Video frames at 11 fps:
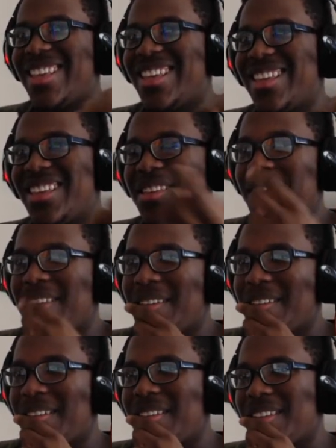
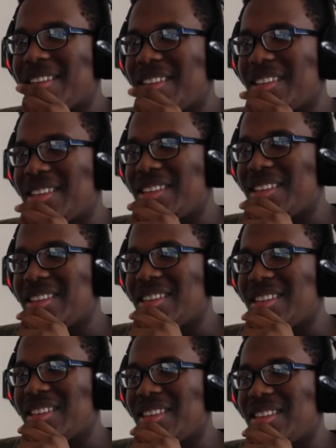
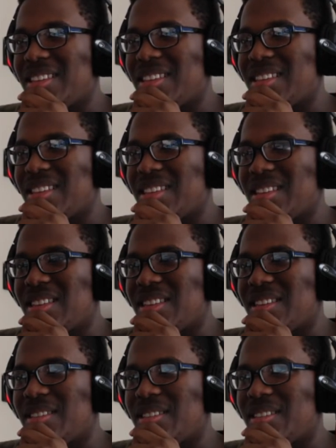
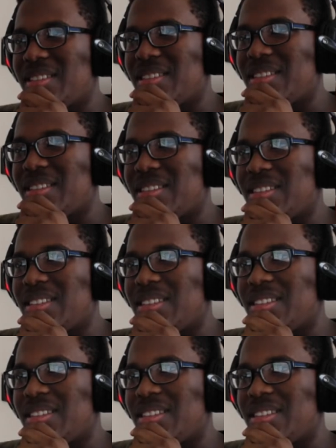Nothing is said.